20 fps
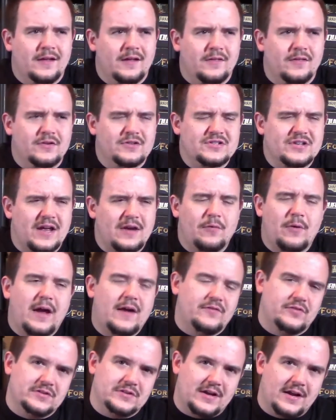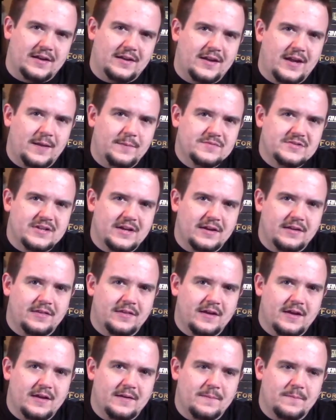I don't have a lot of games like
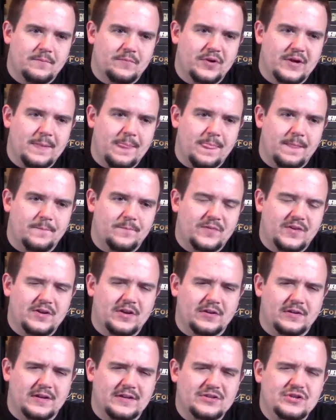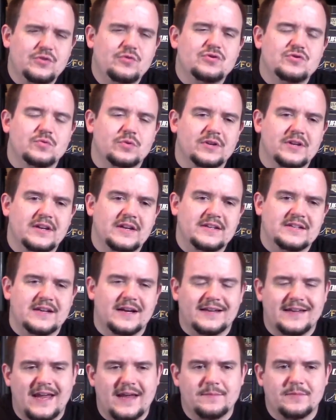that, but usually a
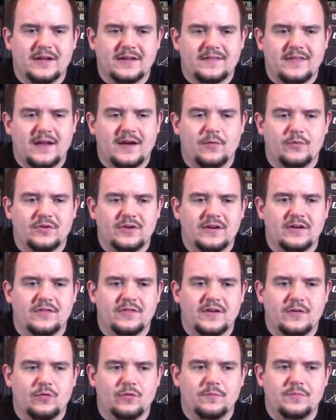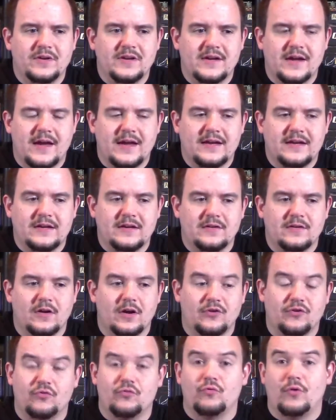game like that I would tend to think would be a
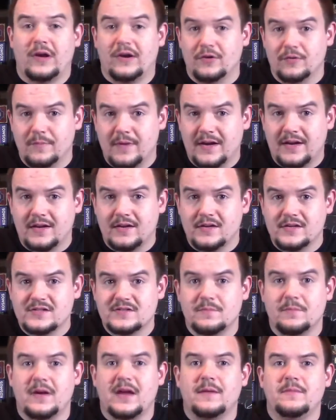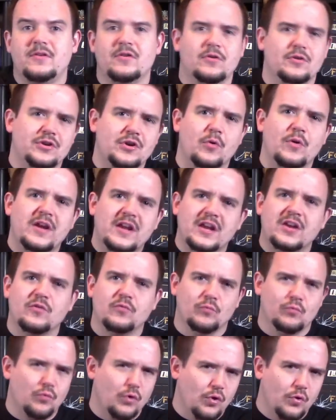traitor mechanism maybe, or
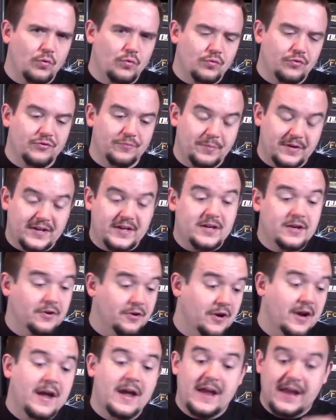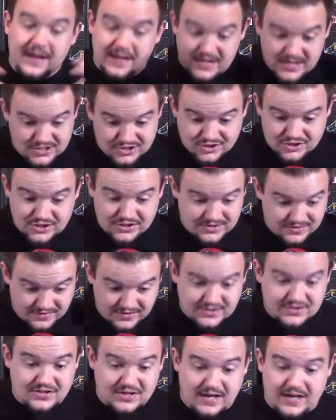hidden roles. But here it's just
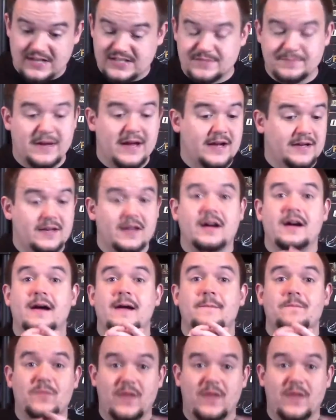this guy's the bad guy,